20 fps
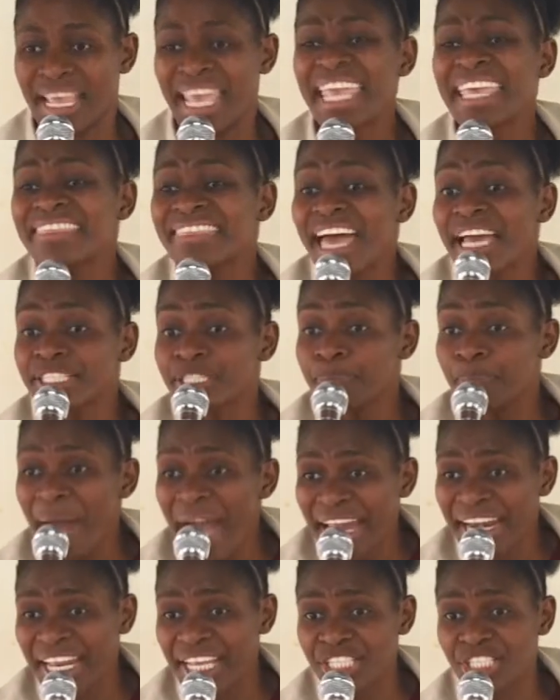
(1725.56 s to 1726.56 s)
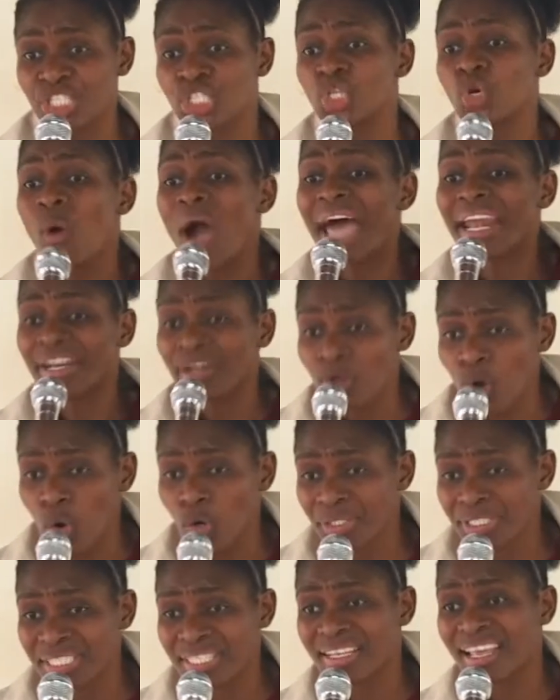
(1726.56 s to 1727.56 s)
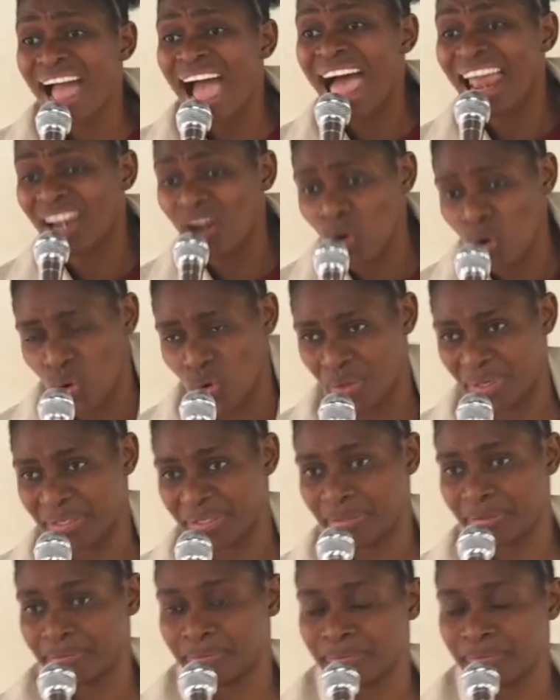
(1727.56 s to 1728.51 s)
In that marriage, you are not alone.